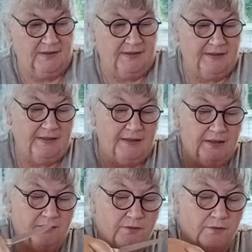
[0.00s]

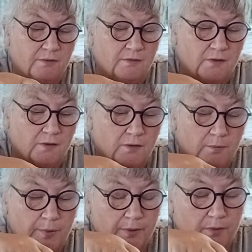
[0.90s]
And through the
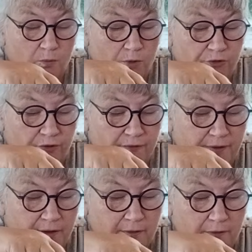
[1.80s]
top, watch the
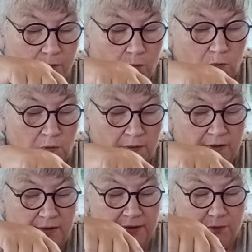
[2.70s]
fingers, Dawn,
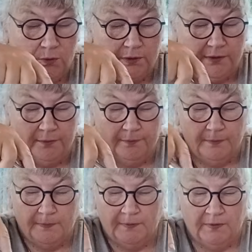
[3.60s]
you need all of them.